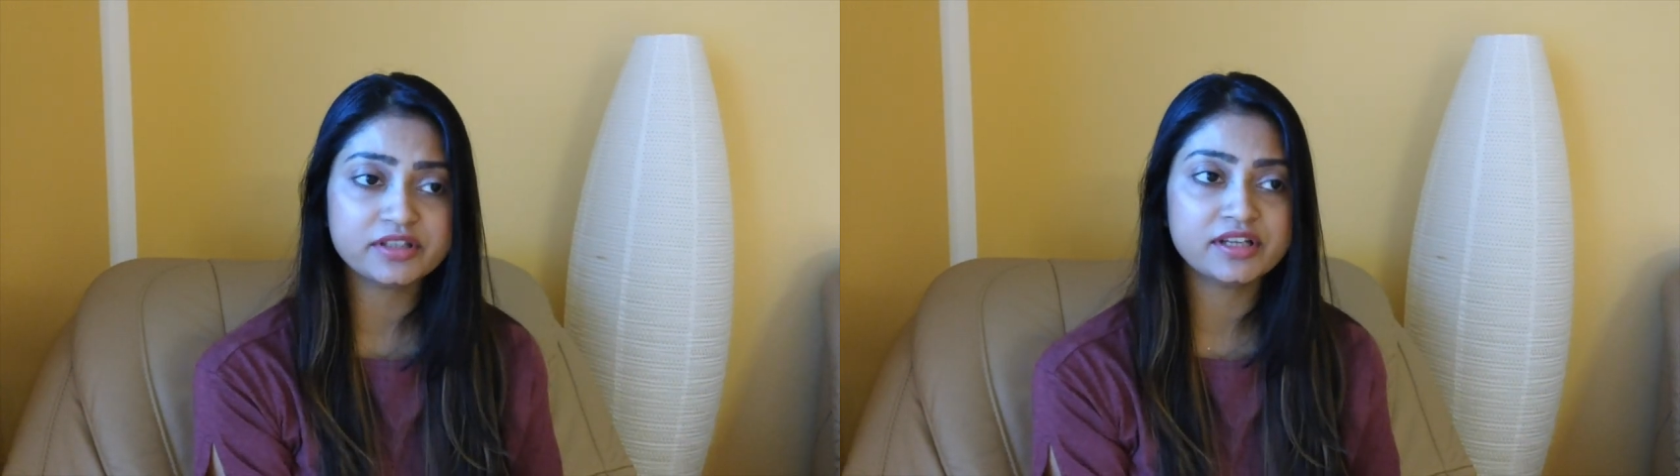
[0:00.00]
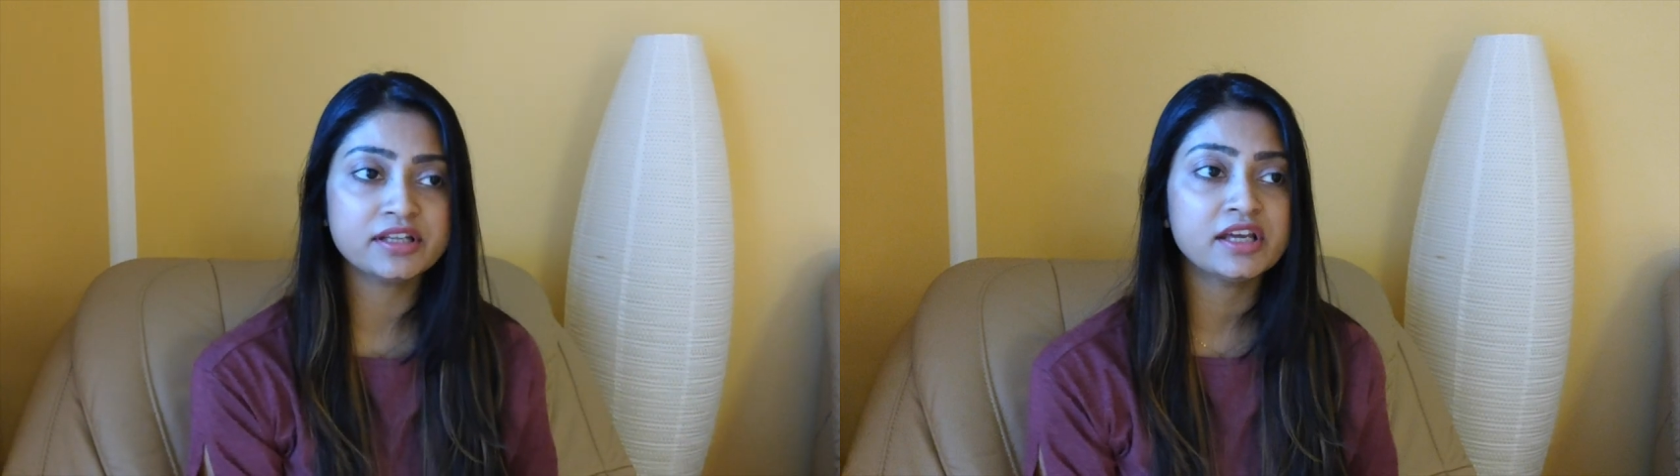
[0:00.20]

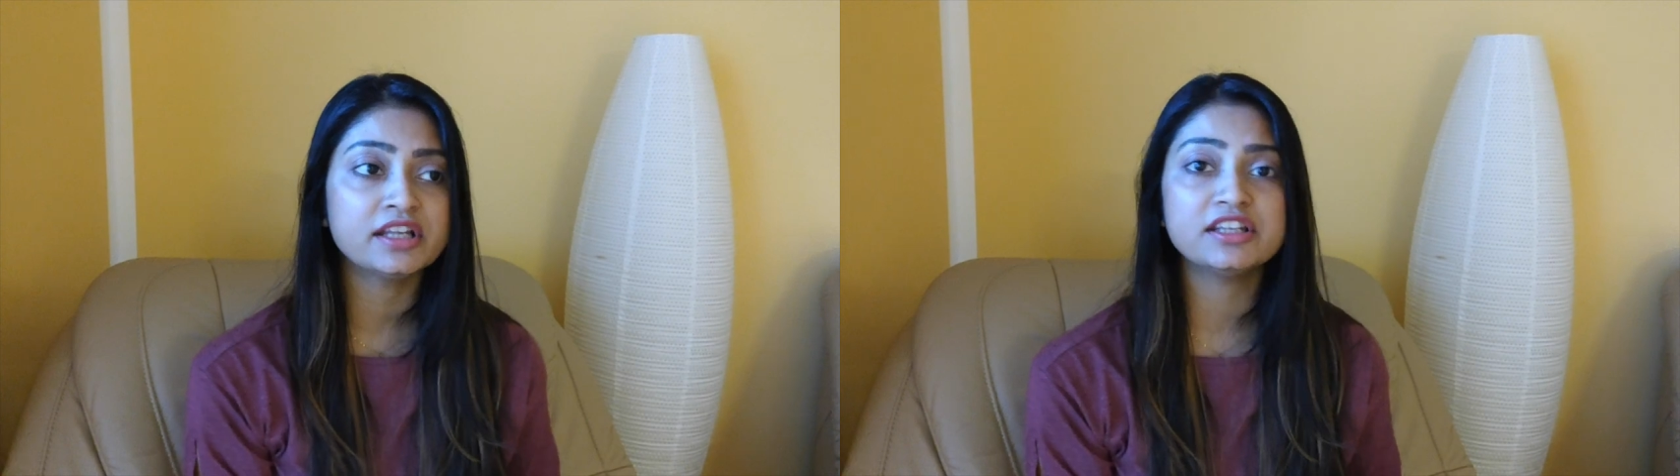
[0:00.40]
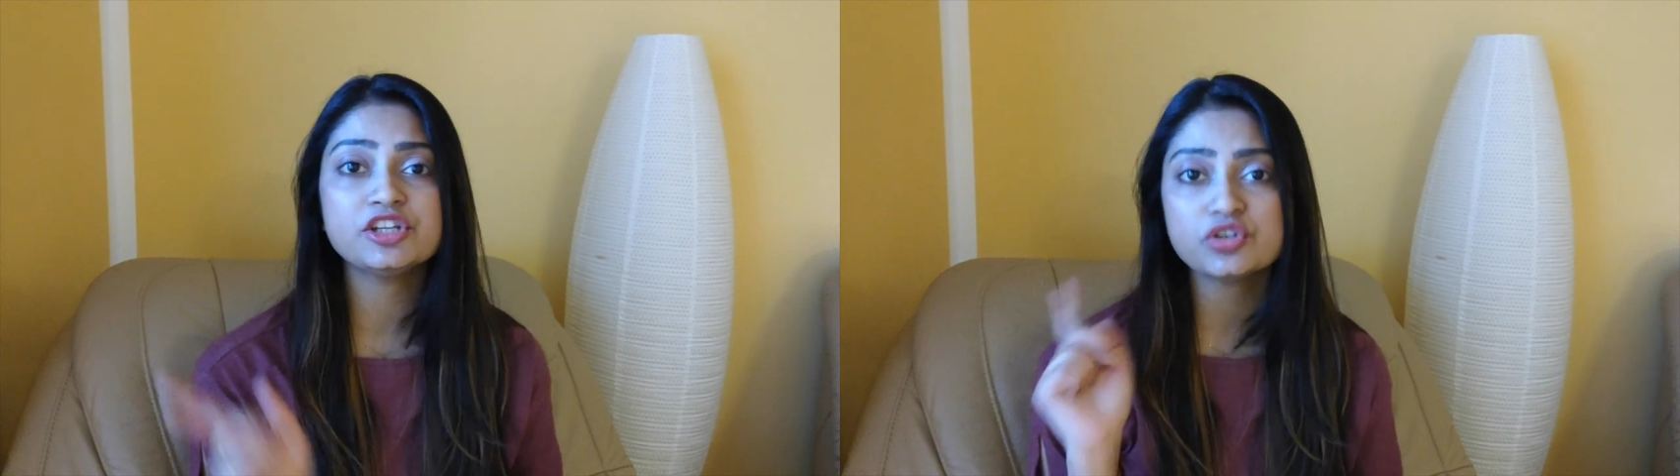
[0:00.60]
then
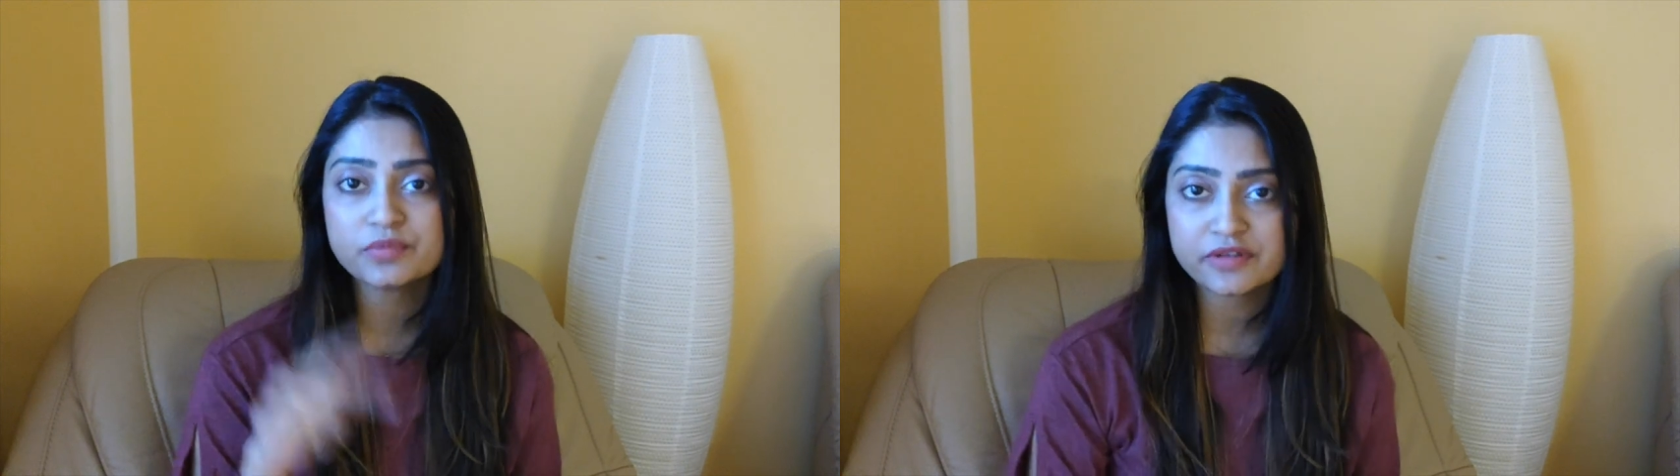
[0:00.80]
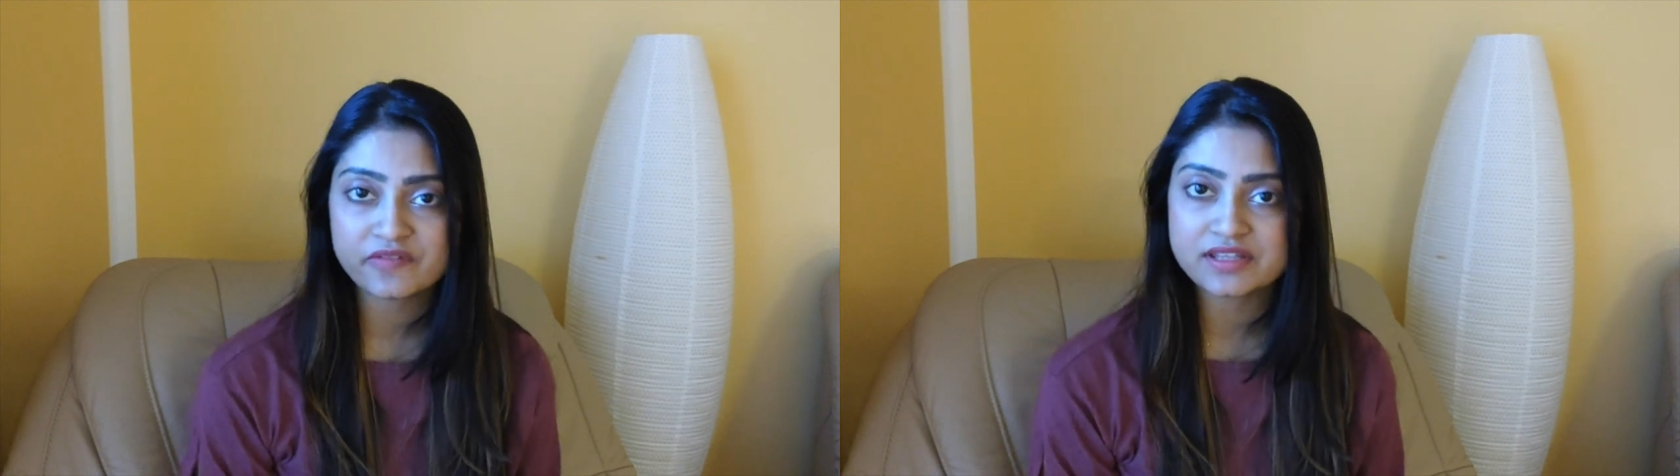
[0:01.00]
they
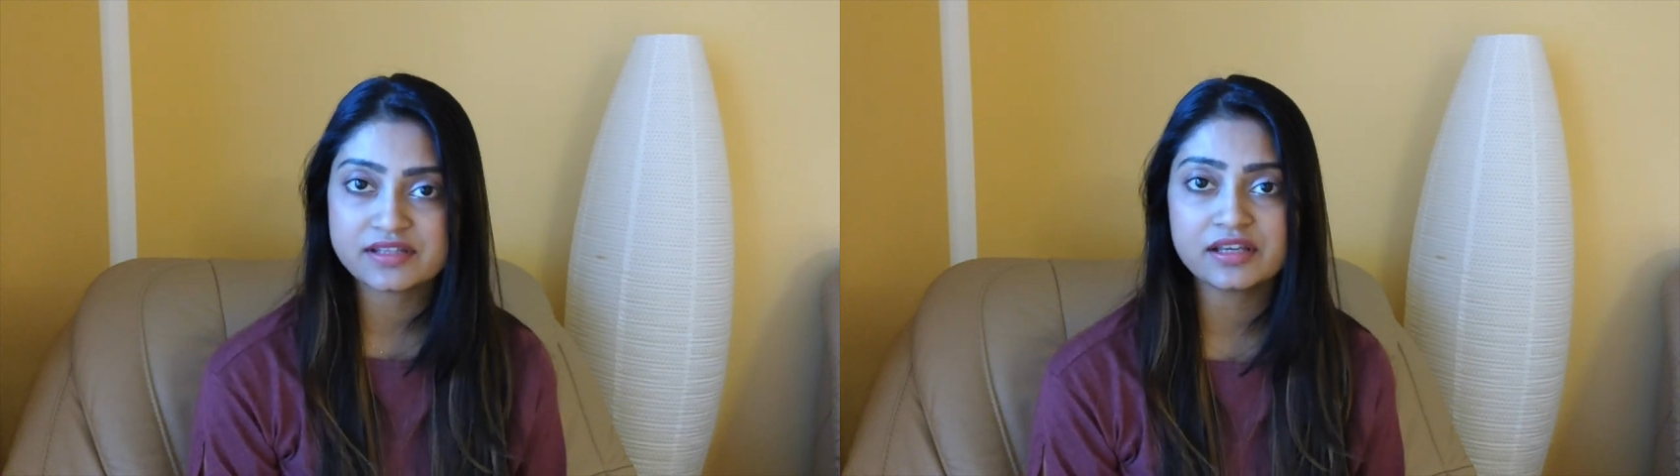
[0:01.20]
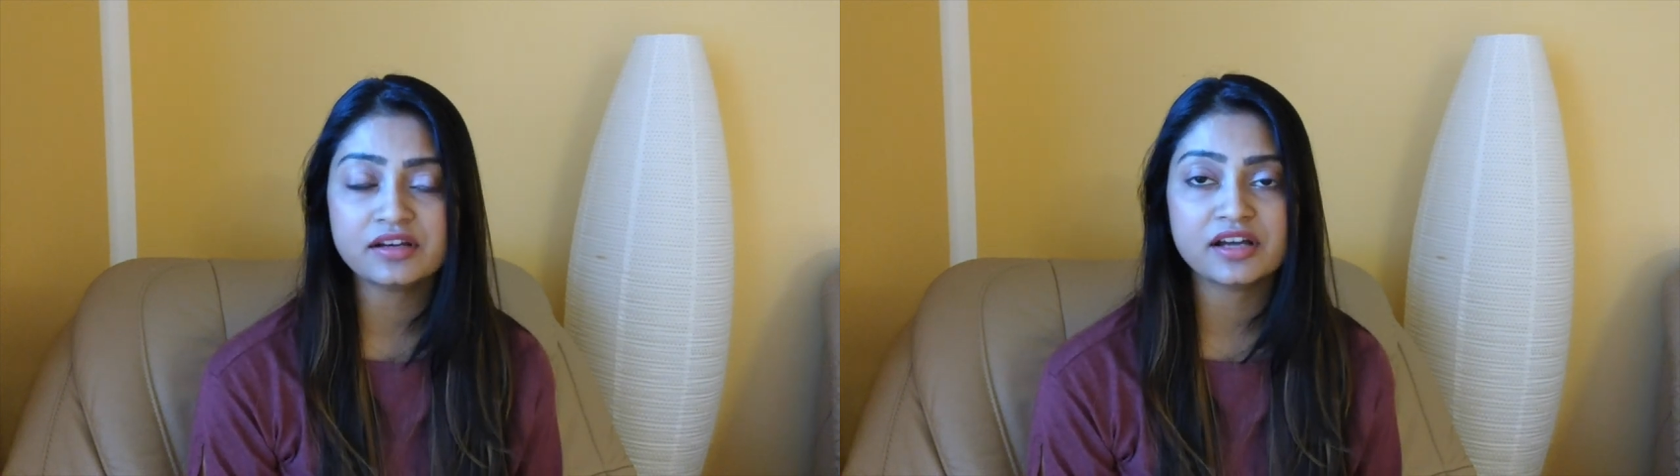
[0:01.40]
should be investing